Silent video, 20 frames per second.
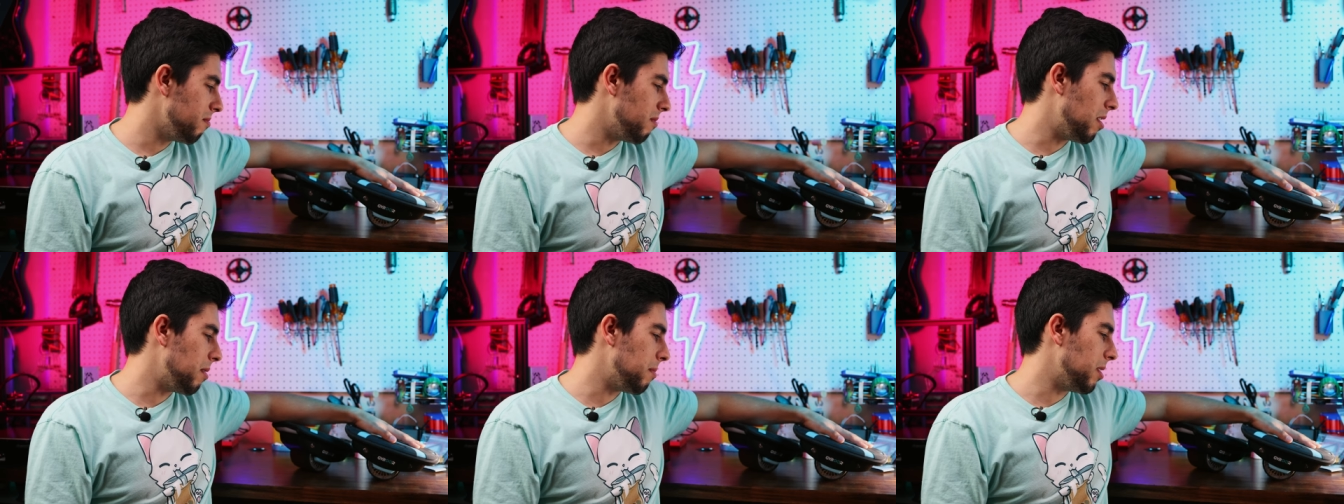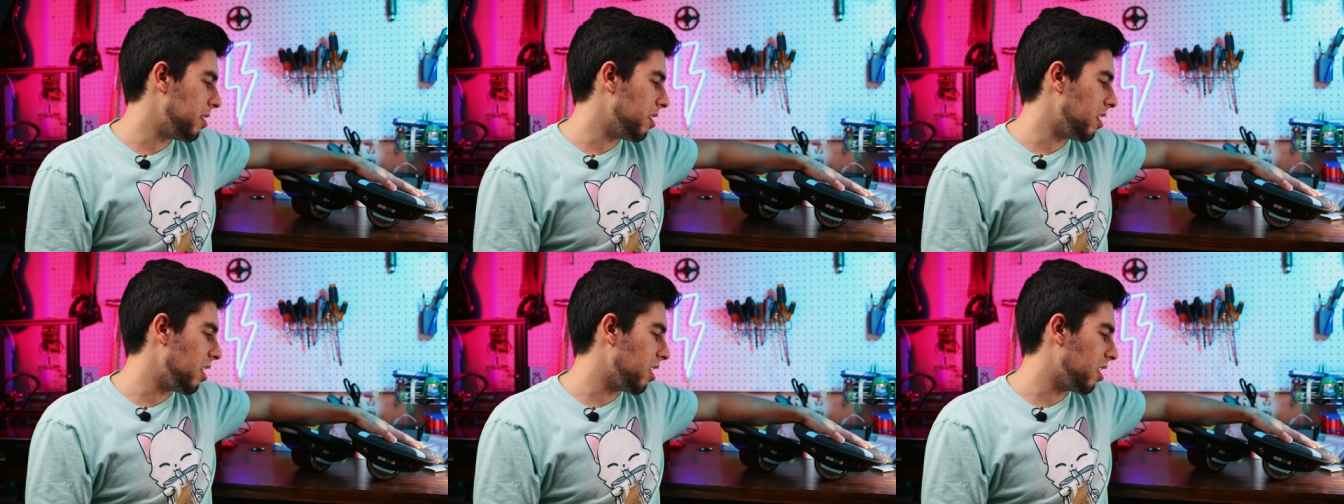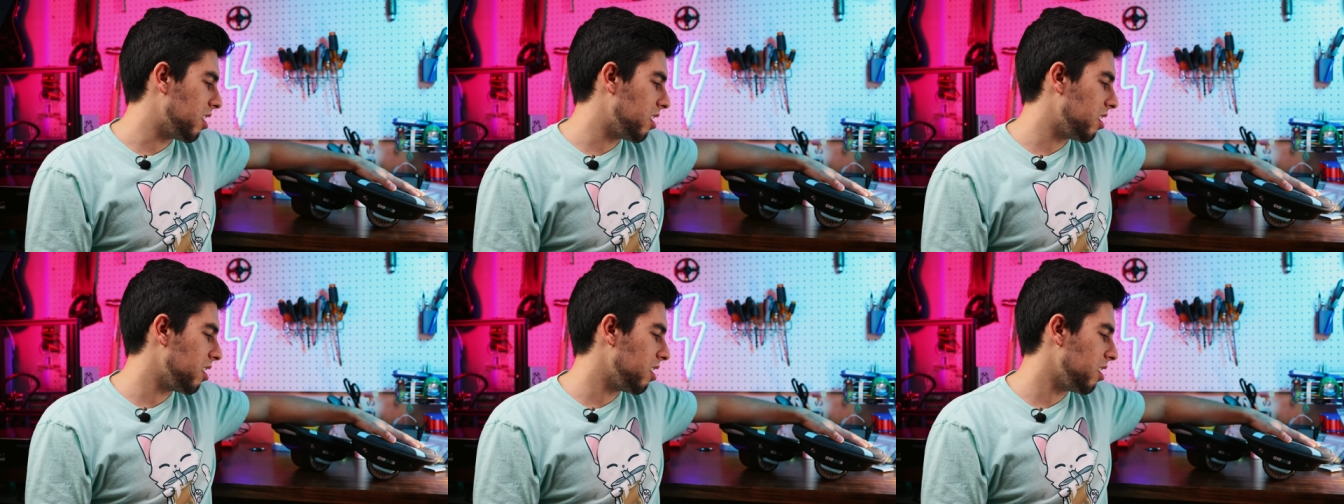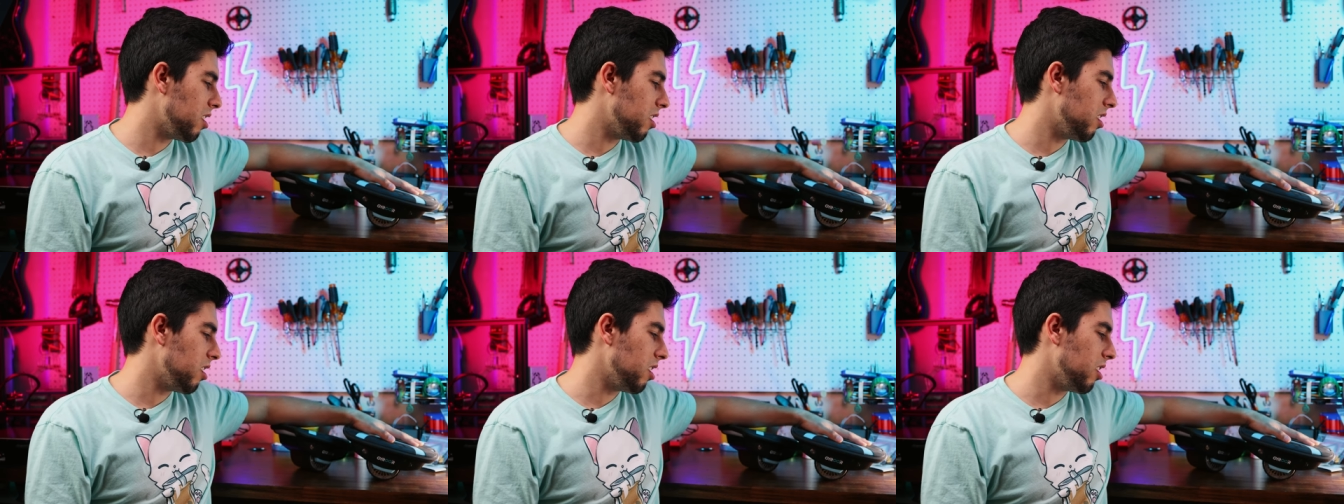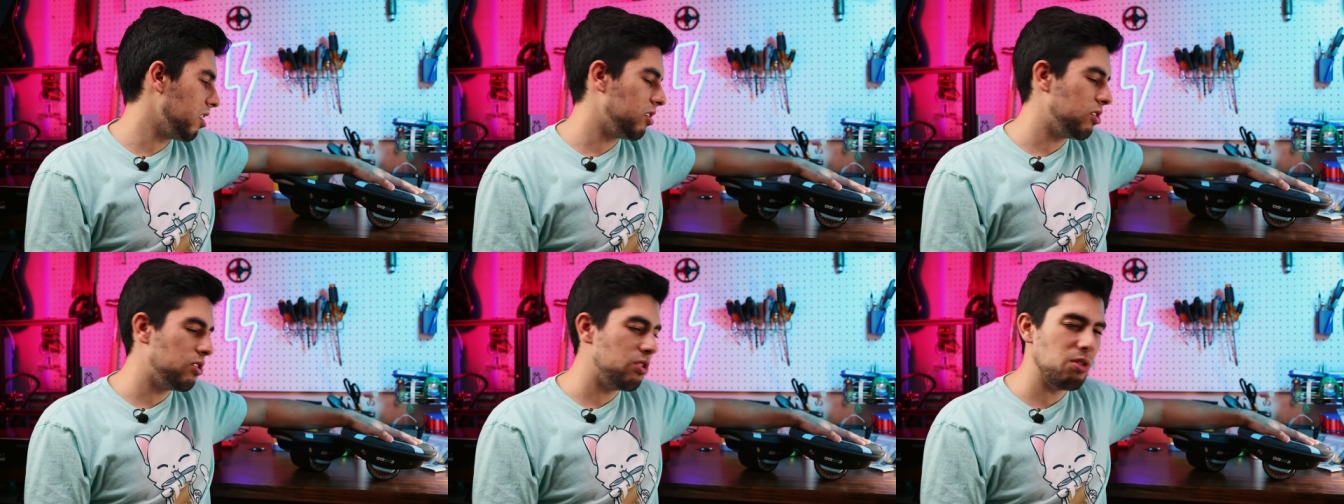Maybe like
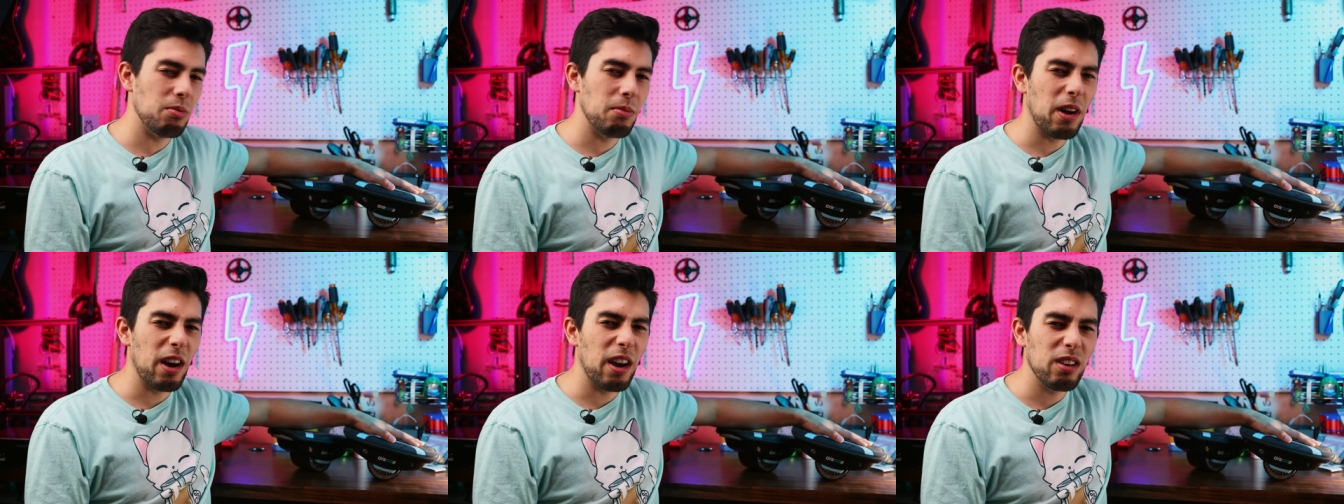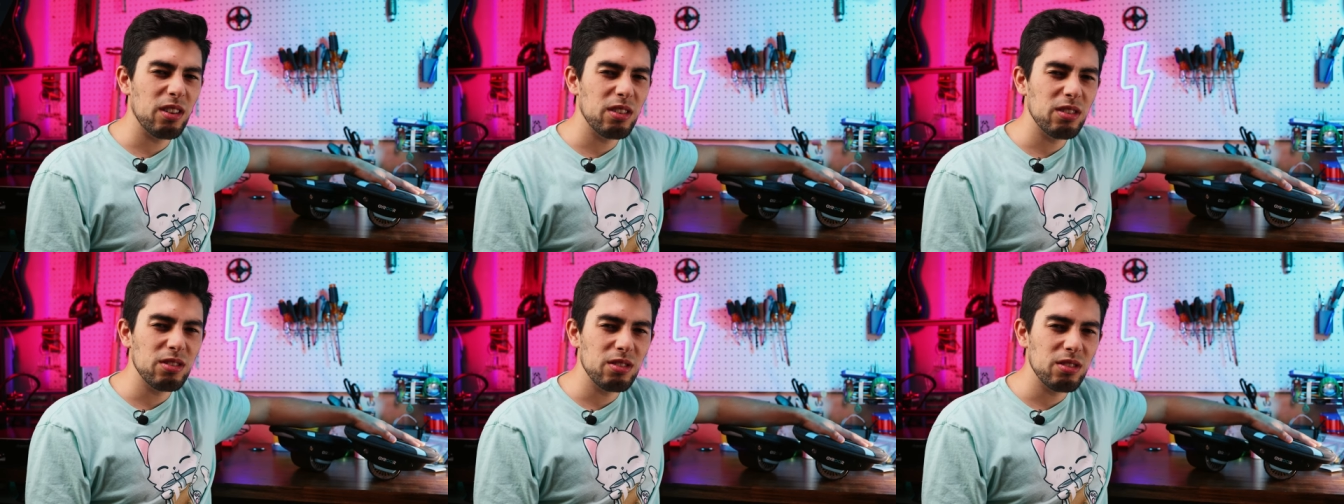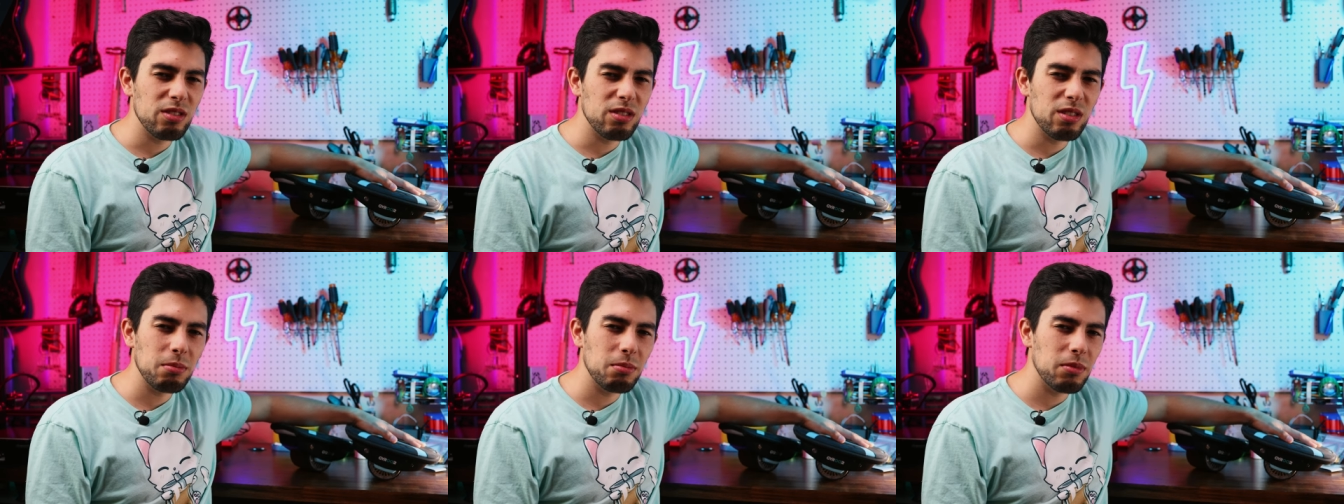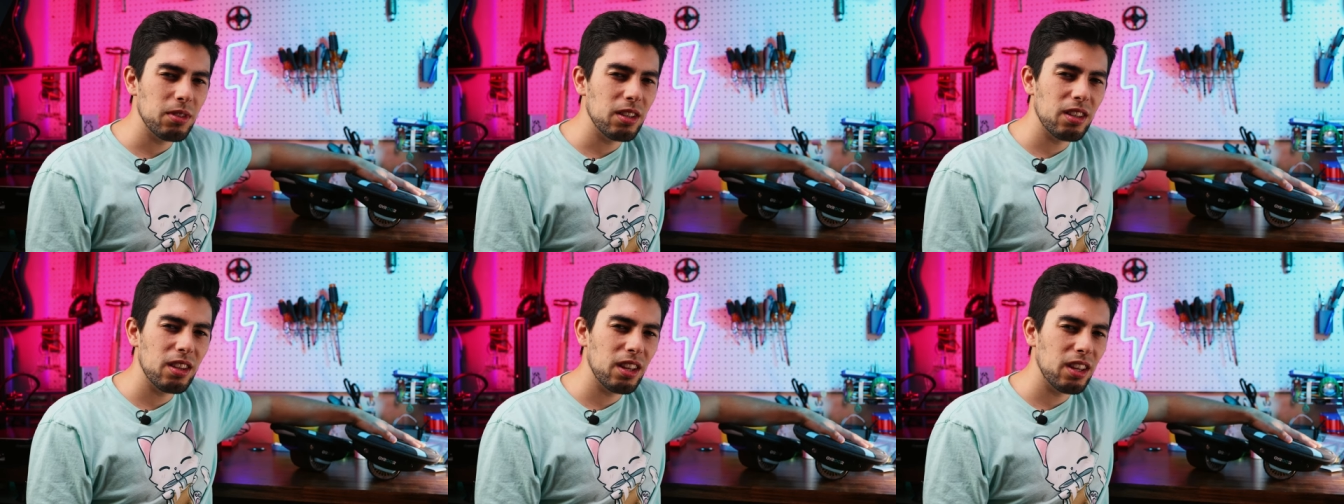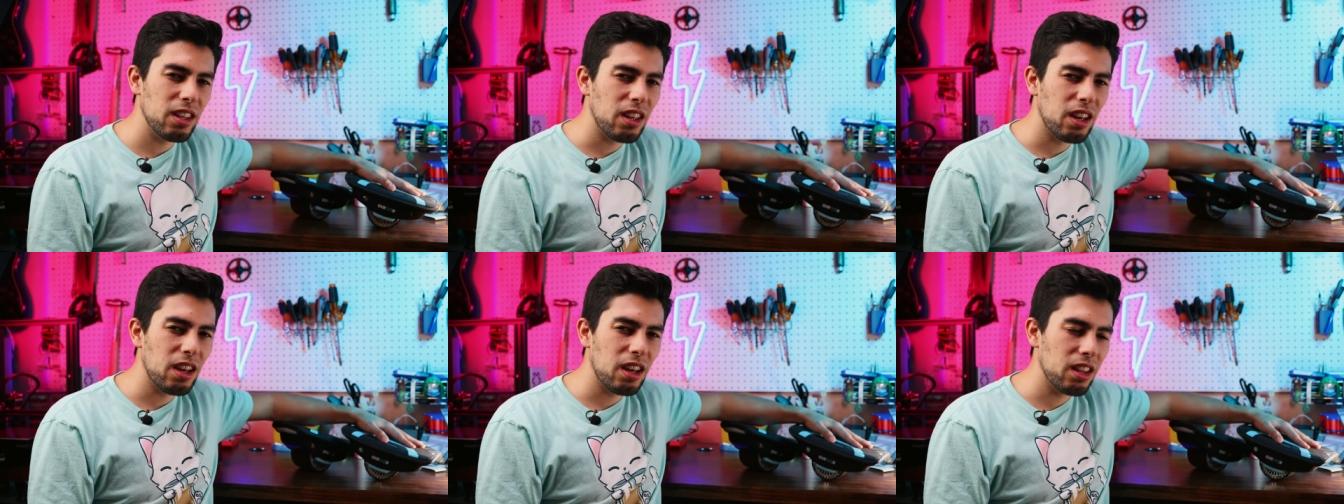two miles or something
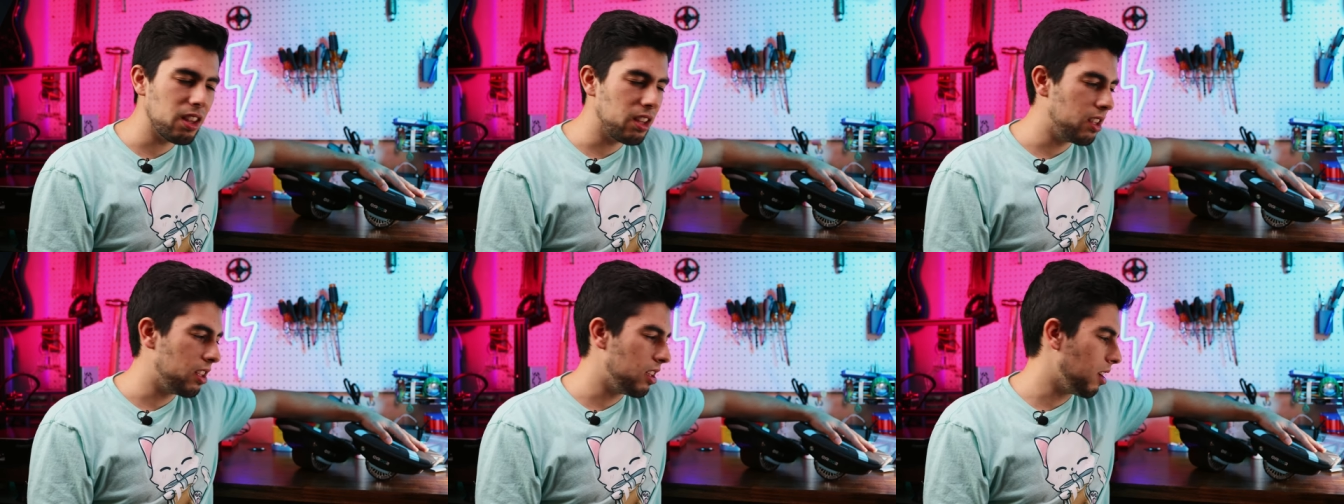like that.